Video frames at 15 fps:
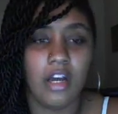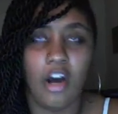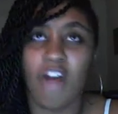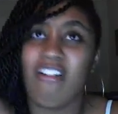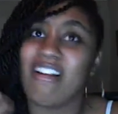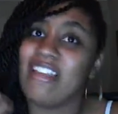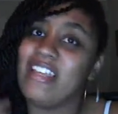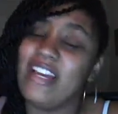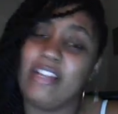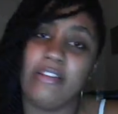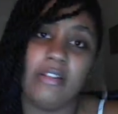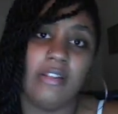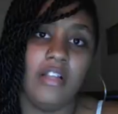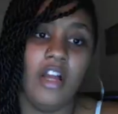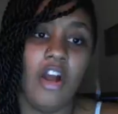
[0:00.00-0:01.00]
or a
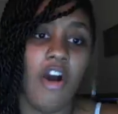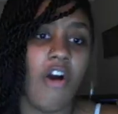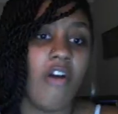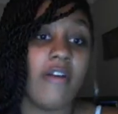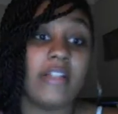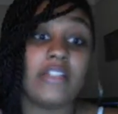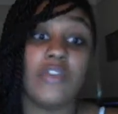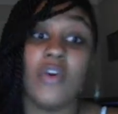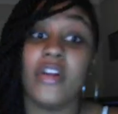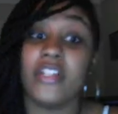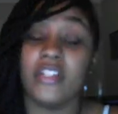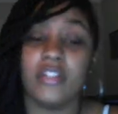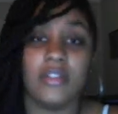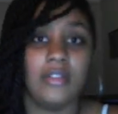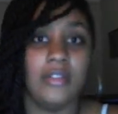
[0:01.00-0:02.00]
candle or a
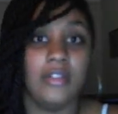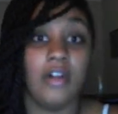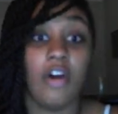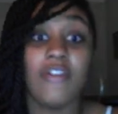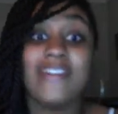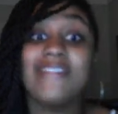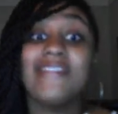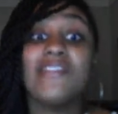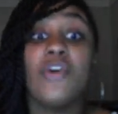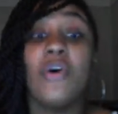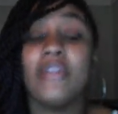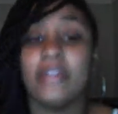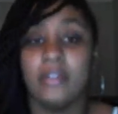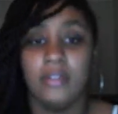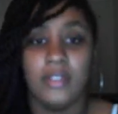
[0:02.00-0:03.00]
torch or a
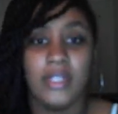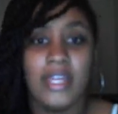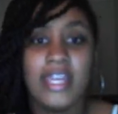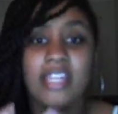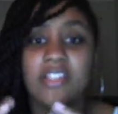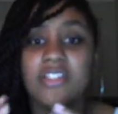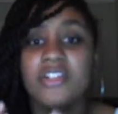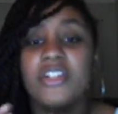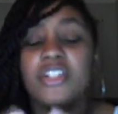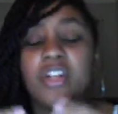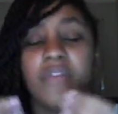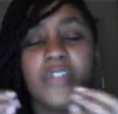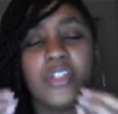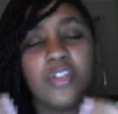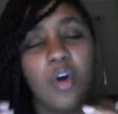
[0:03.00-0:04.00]
sun, in search
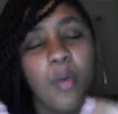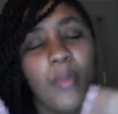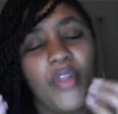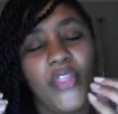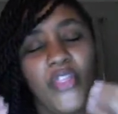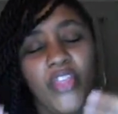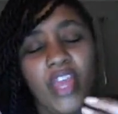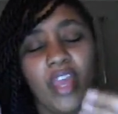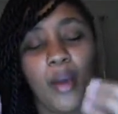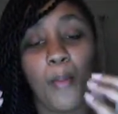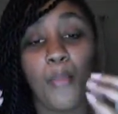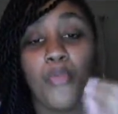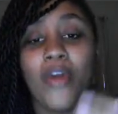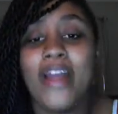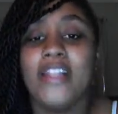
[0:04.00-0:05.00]
of something
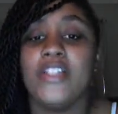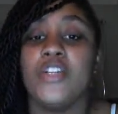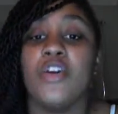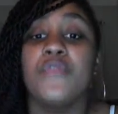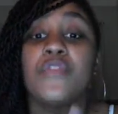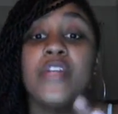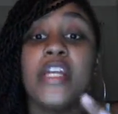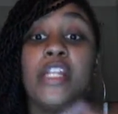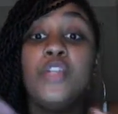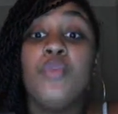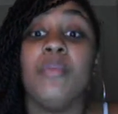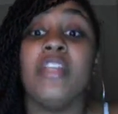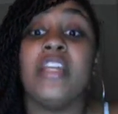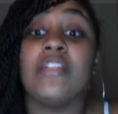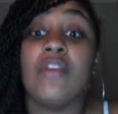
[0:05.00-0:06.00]
bright enough to
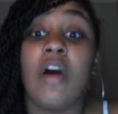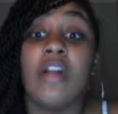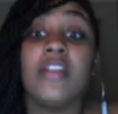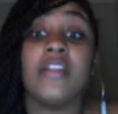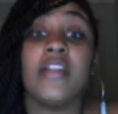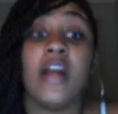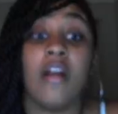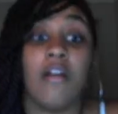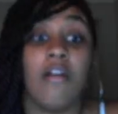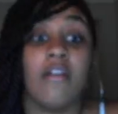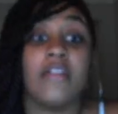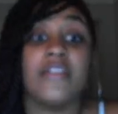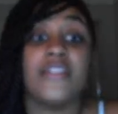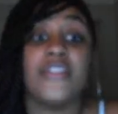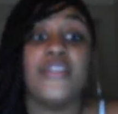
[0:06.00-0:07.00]
illuminate all your dark
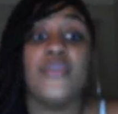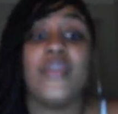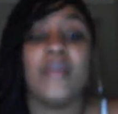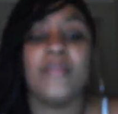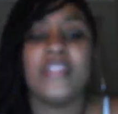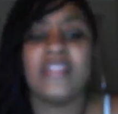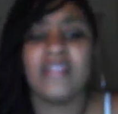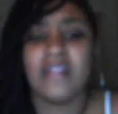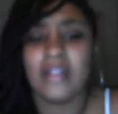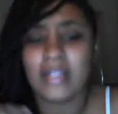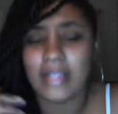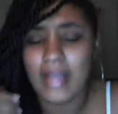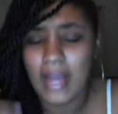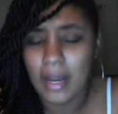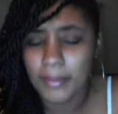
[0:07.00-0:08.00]
corners so you can be
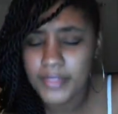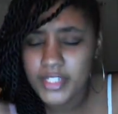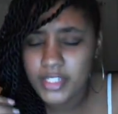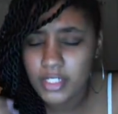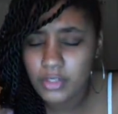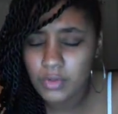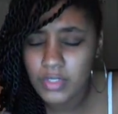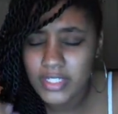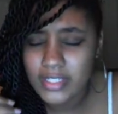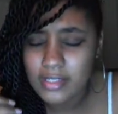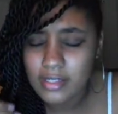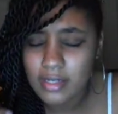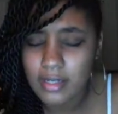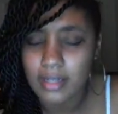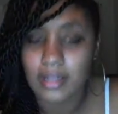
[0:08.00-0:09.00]
certain, absolutely
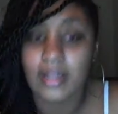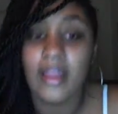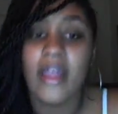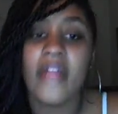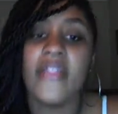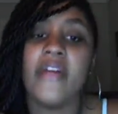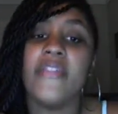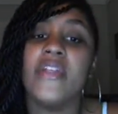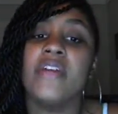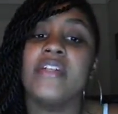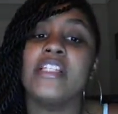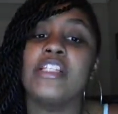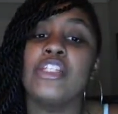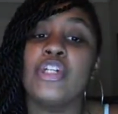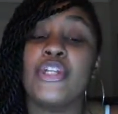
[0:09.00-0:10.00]
certain, that there
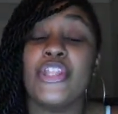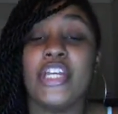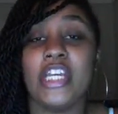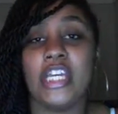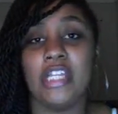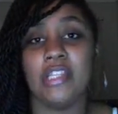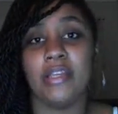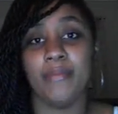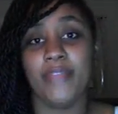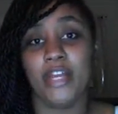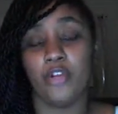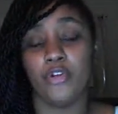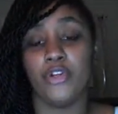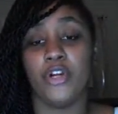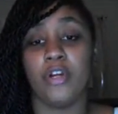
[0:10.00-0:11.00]
is nothing in them that
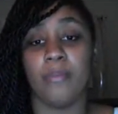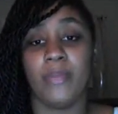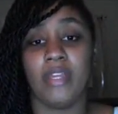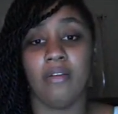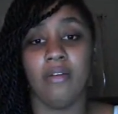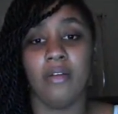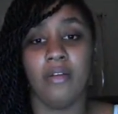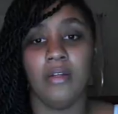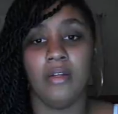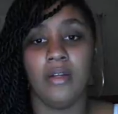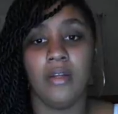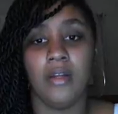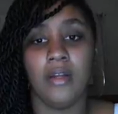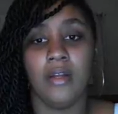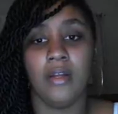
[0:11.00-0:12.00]
could hurt me.
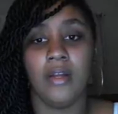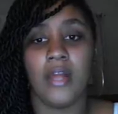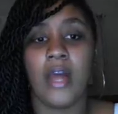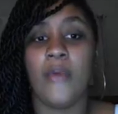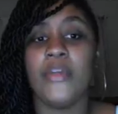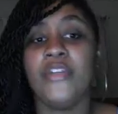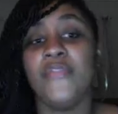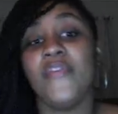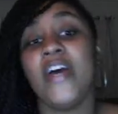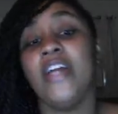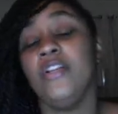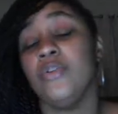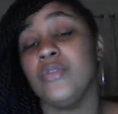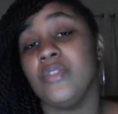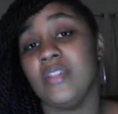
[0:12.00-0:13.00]
And when you
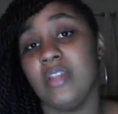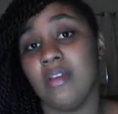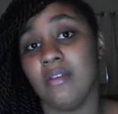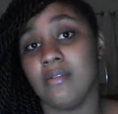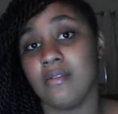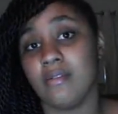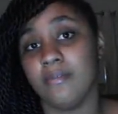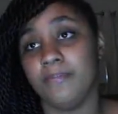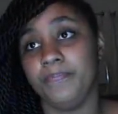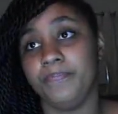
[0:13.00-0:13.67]
find those things,